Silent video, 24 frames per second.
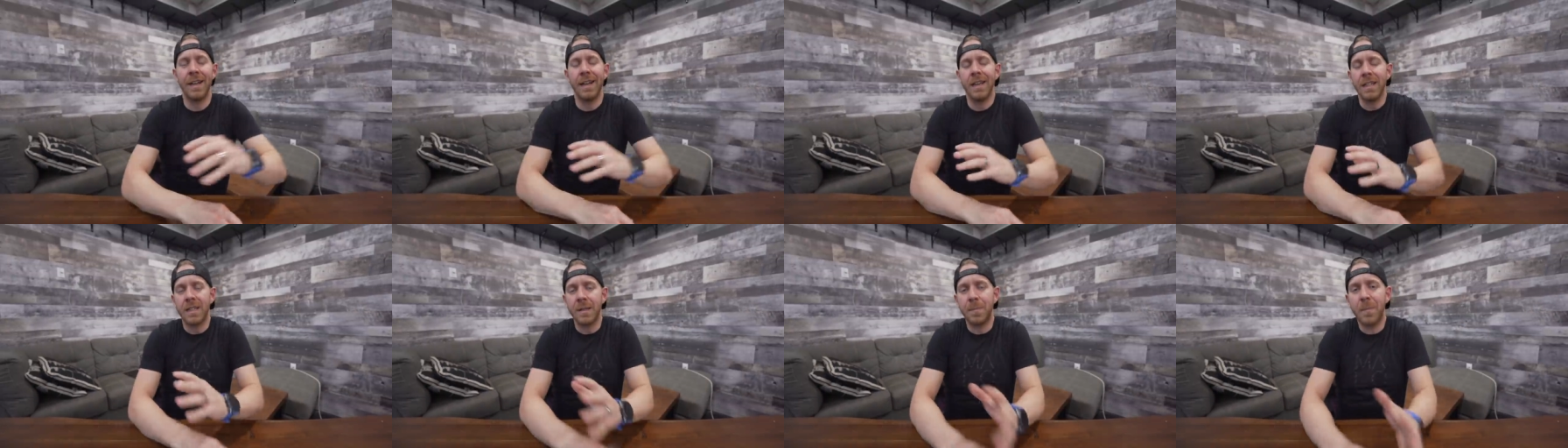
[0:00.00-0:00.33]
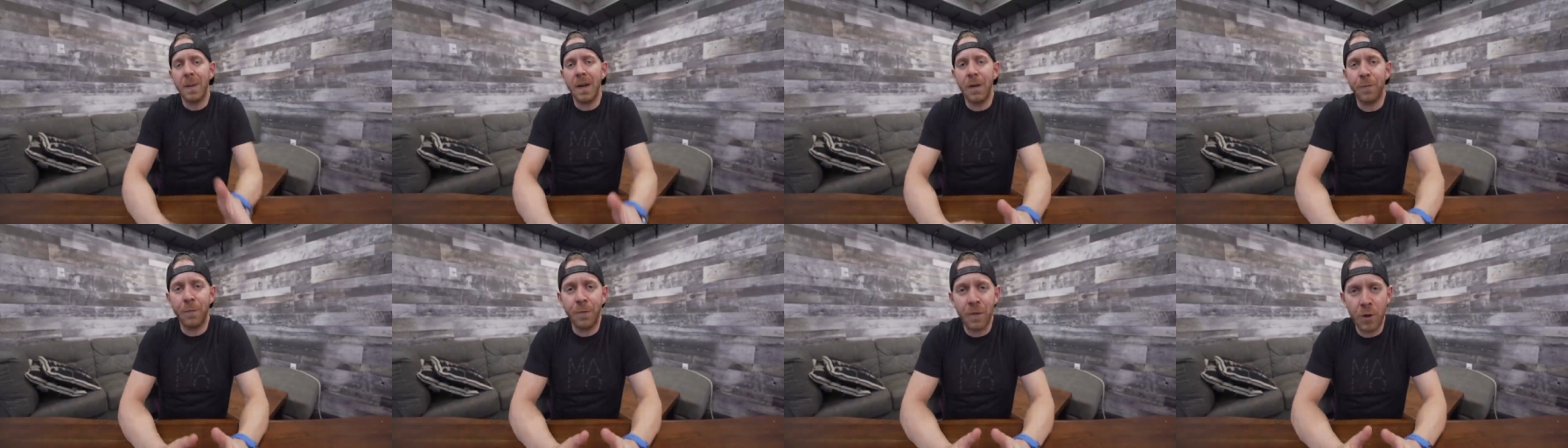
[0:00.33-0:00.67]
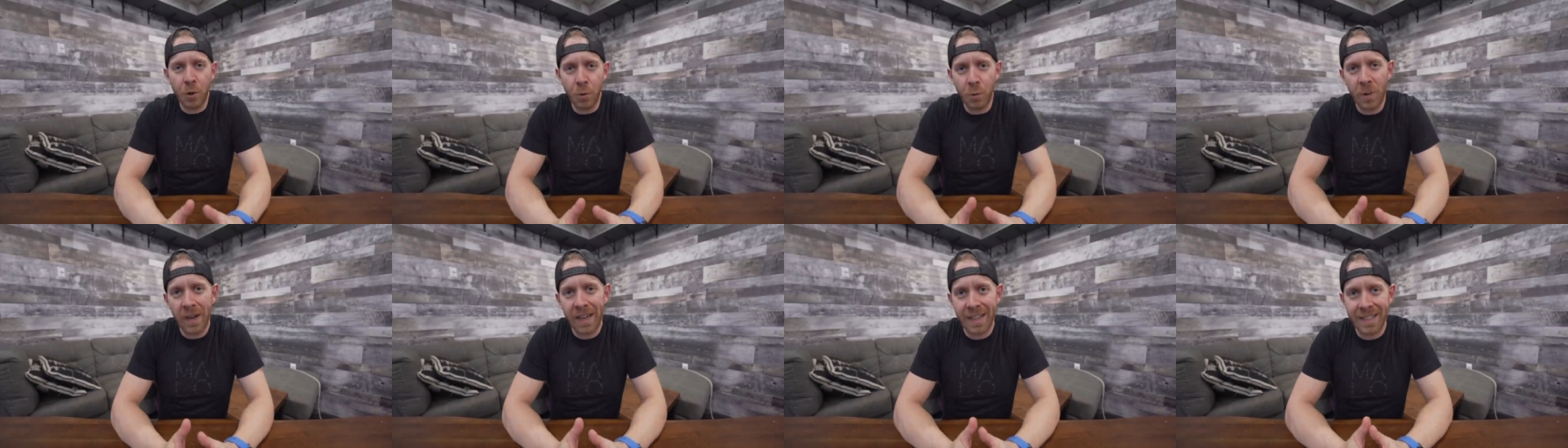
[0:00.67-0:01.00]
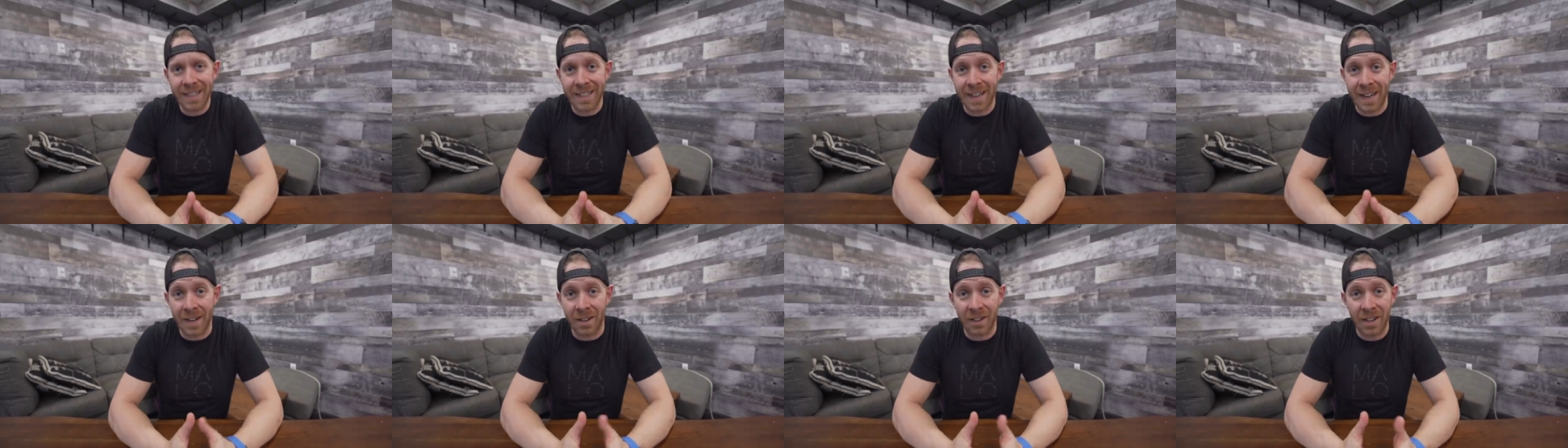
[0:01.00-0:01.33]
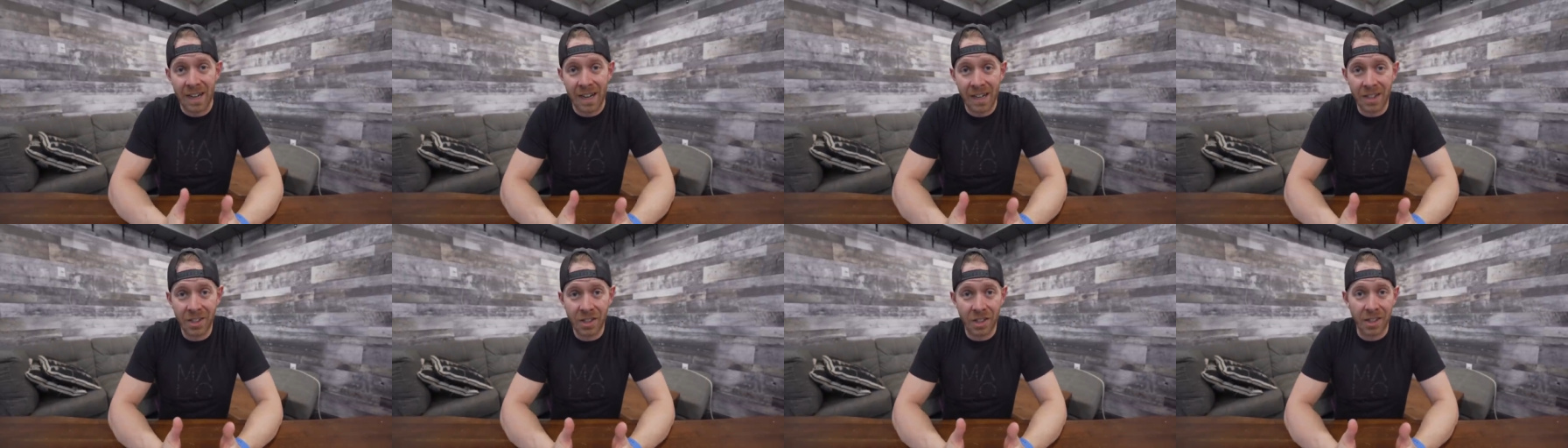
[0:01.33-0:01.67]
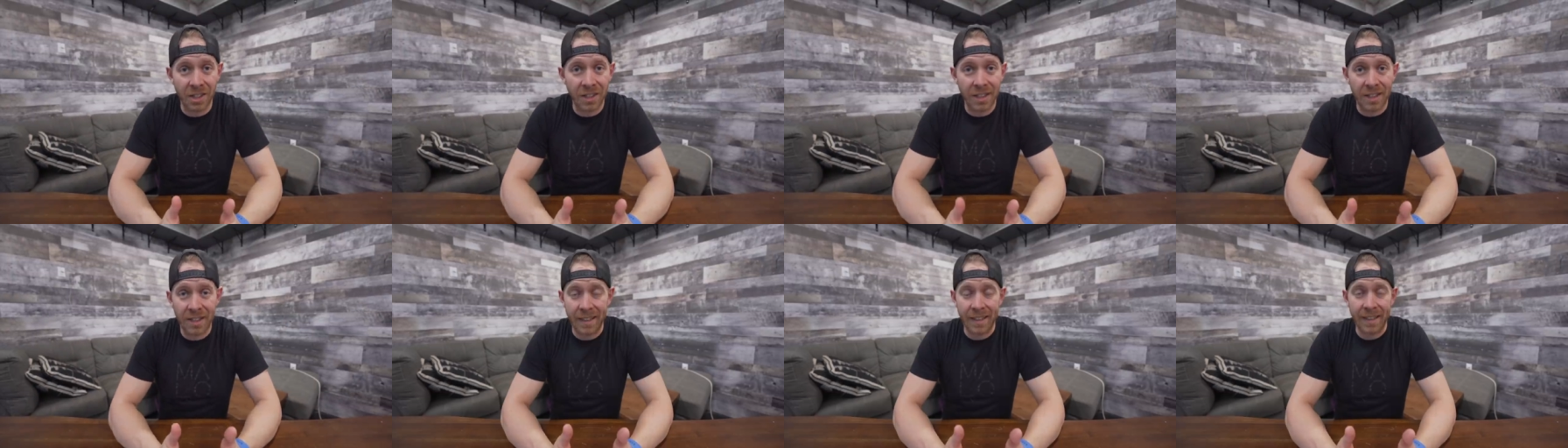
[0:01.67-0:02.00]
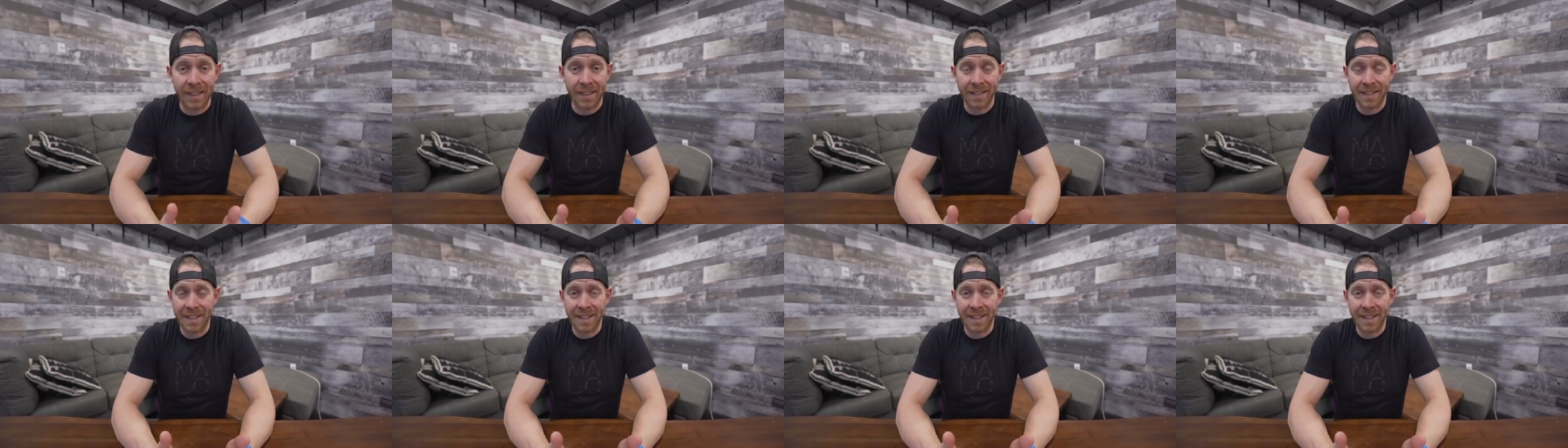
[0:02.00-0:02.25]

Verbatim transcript: It's been a few weeks now, actually,